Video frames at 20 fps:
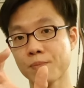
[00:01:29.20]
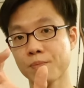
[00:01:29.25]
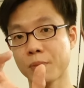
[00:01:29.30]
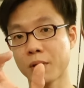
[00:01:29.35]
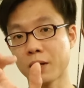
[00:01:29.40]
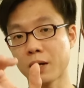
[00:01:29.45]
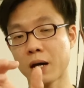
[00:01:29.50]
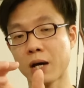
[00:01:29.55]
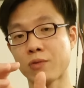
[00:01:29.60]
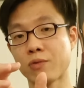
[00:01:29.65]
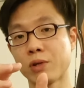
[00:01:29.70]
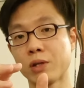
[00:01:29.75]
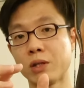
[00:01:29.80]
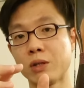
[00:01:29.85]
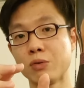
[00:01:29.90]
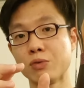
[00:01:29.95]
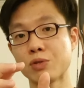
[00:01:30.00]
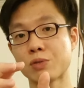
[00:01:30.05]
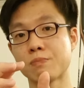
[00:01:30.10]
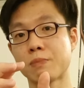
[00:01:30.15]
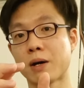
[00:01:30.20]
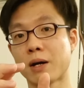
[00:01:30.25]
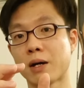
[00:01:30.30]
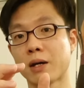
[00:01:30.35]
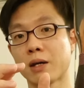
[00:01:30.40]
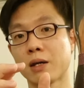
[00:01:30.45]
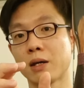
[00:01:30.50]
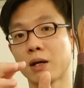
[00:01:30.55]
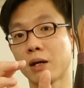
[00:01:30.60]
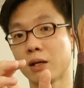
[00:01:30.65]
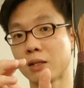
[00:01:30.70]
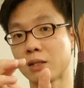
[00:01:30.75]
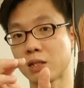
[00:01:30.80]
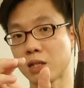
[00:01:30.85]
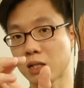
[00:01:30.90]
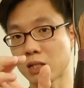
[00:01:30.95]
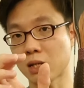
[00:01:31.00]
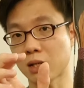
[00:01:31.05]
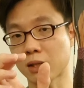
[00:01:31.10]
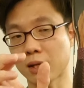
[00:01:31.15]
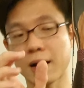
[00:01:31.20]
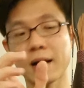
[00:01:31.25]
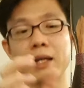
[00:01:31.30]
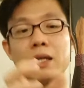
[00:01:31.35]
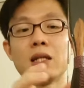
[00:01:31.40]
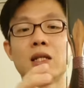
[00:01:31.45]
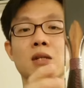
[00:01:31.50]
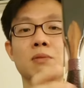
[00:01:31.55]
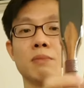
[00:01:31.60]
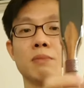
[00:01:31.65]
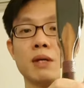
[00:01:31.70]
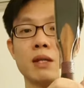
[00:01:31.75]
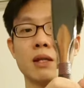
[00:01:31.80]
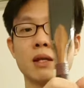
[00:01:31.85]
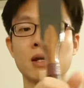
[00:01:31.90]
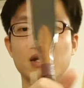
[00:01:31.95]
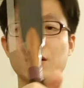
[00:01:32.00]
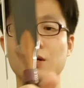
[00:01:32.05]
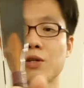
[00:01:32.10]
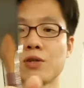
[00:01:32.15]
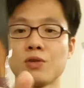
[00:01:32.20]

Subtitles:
but I reduced by just a tiny little bit.